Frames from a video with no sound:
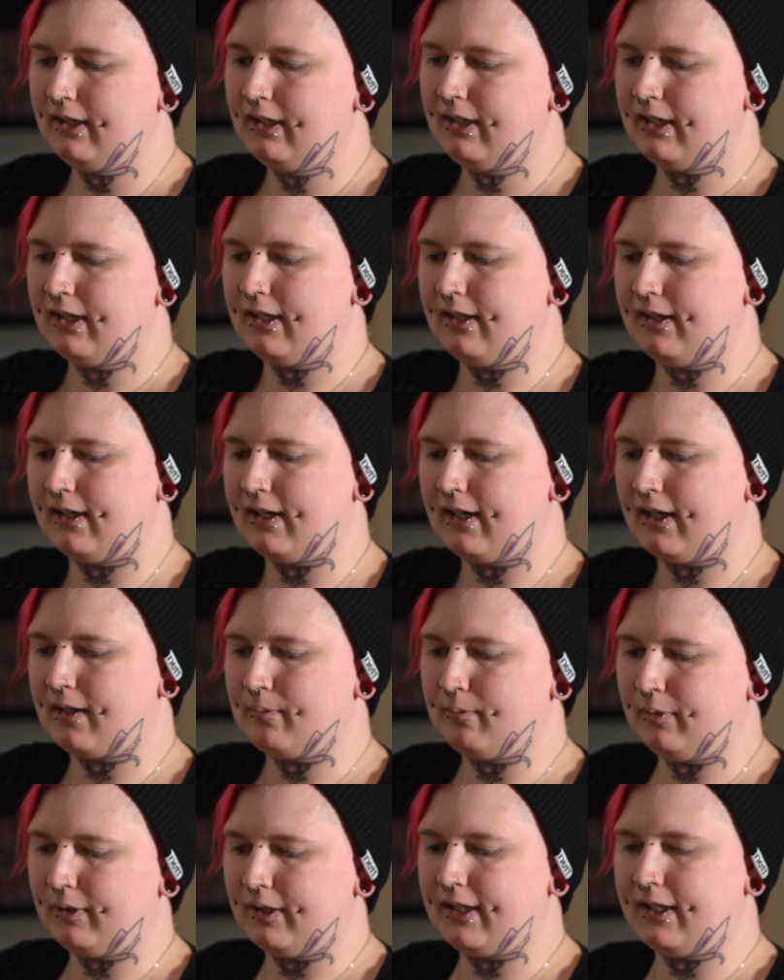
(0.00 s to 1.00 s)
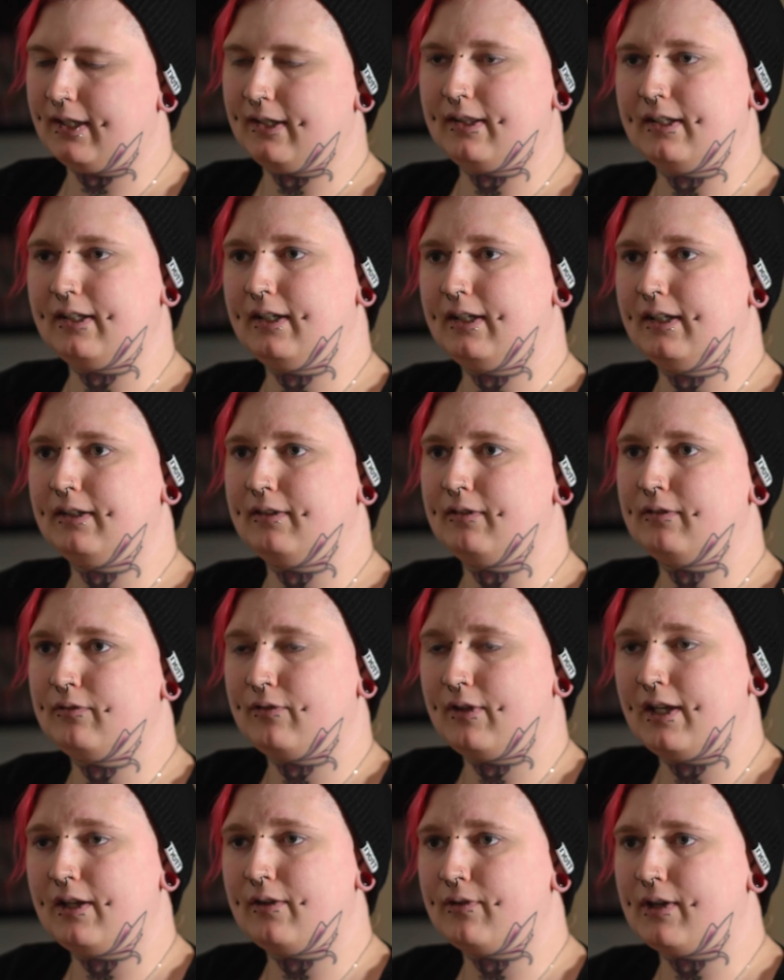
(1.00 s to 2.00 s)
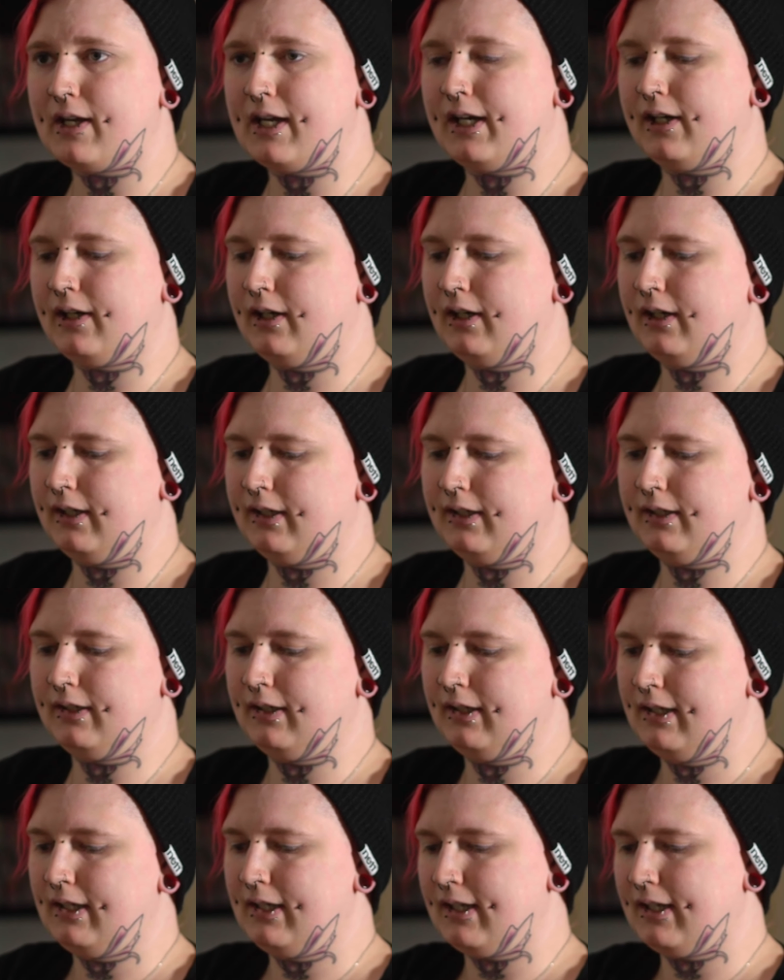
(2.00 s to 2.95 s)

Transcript: and then I can play the Fang fighter and